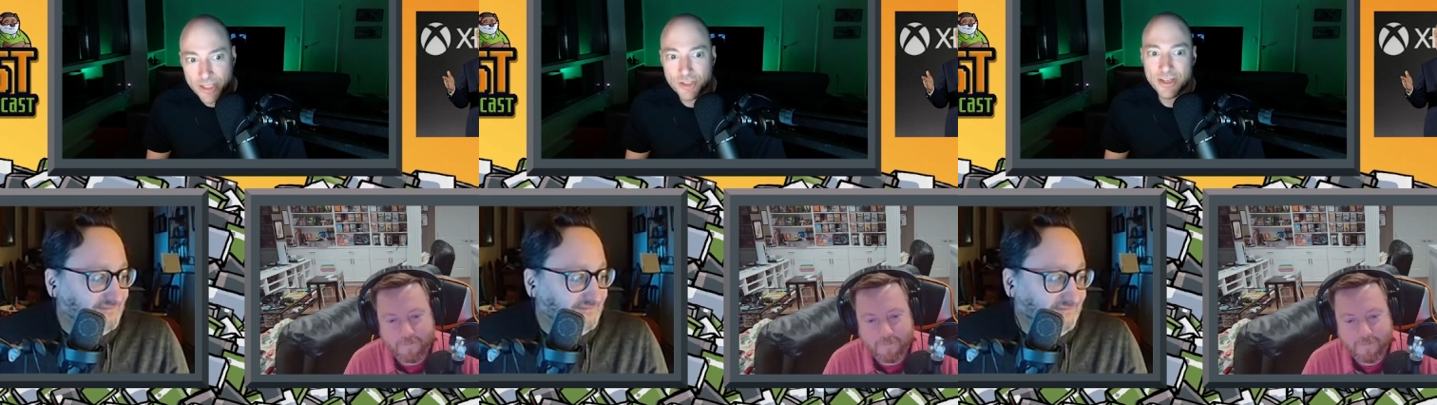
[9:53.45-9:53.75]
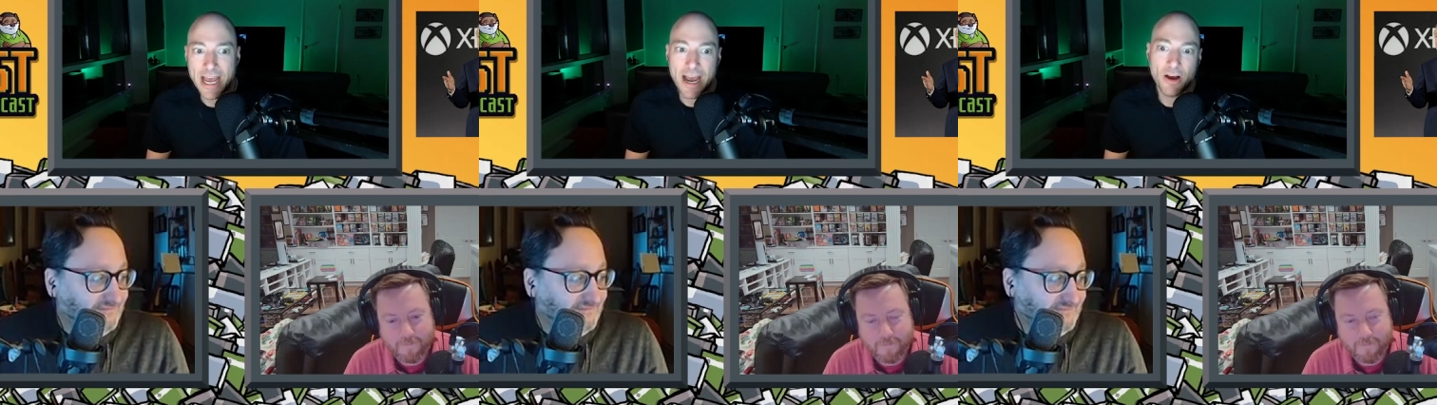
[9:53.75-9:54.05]
Speaker 1: So
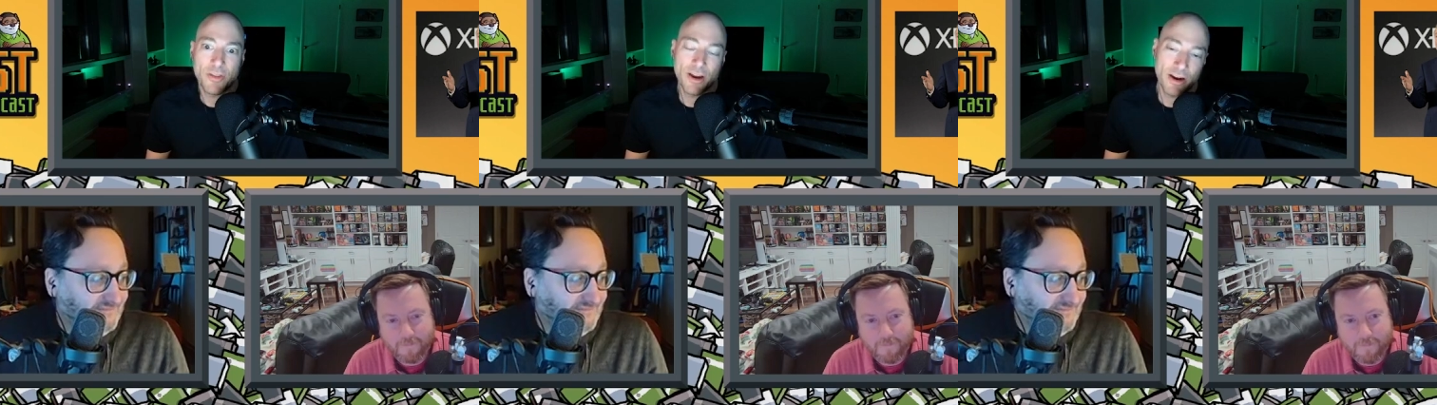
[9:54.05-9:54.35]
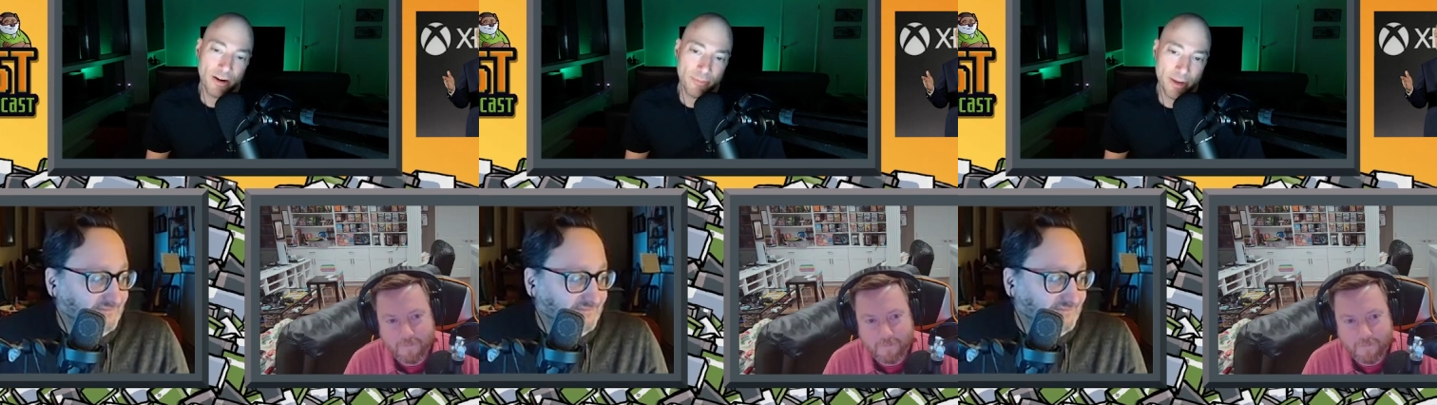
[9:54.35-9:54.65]
now
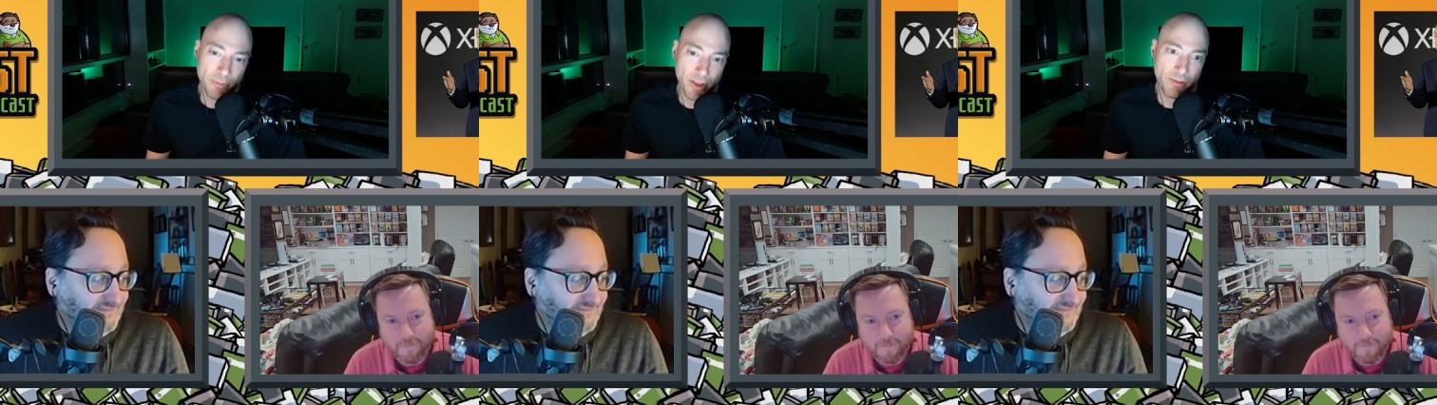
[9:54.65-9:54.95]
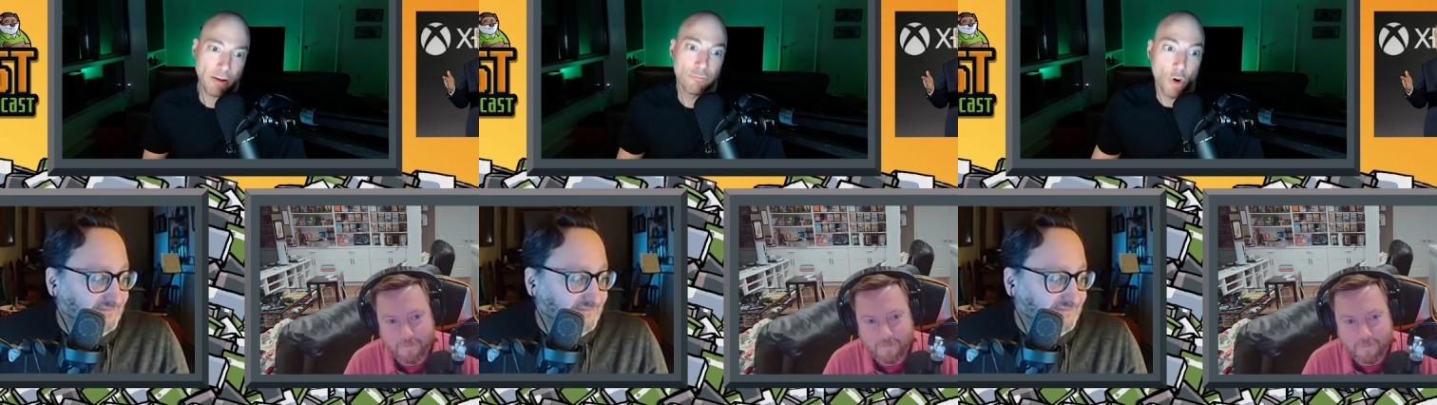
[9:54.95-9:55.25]
they're meeting with
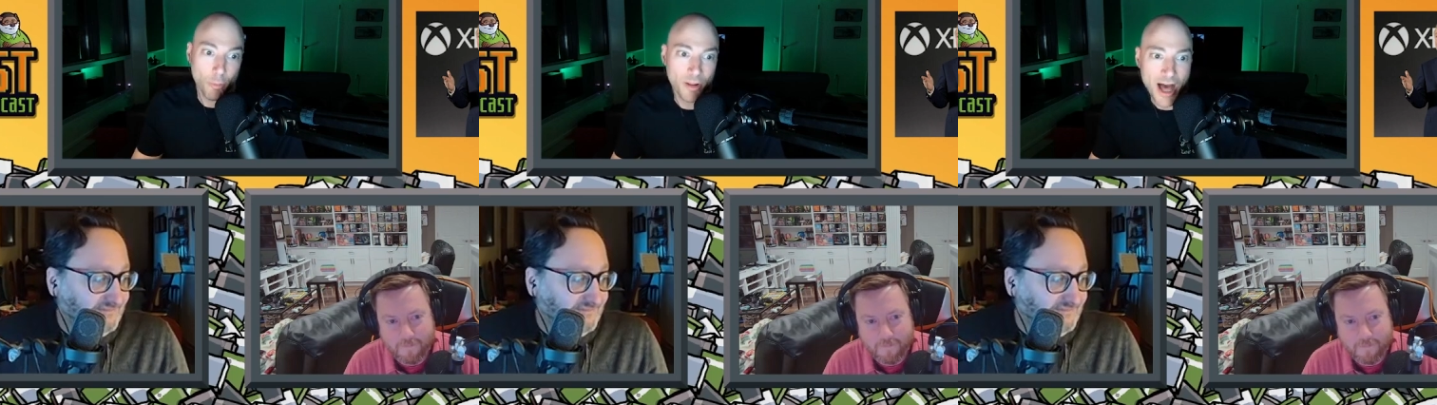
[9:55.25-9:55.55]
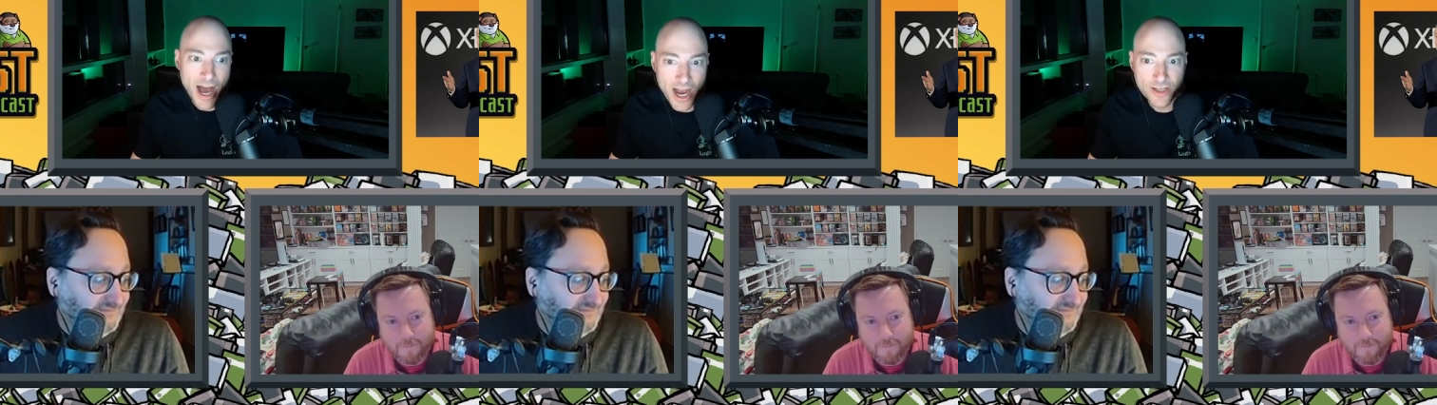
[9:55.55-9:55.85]
like
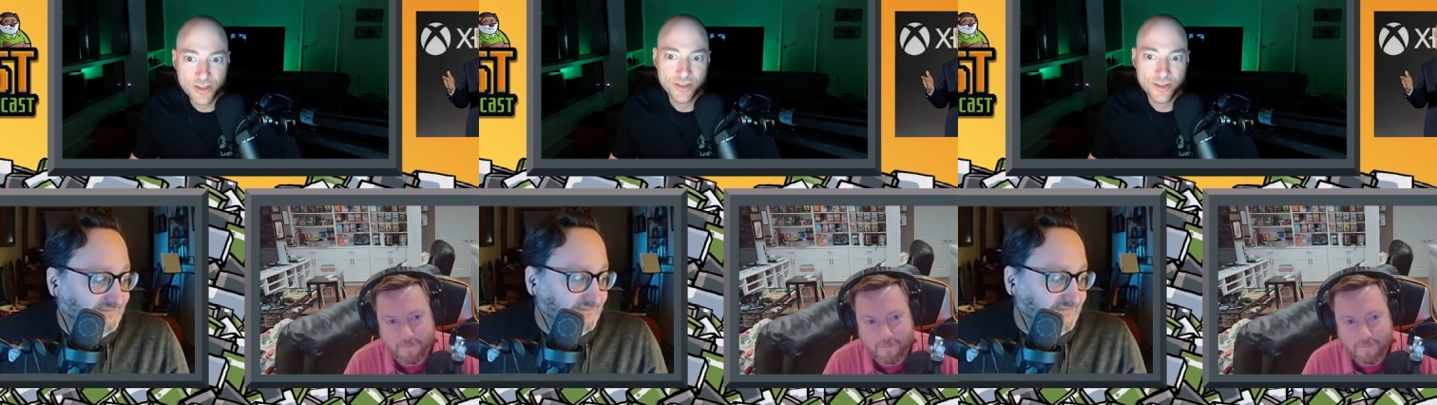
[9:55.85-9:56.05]
Roblox,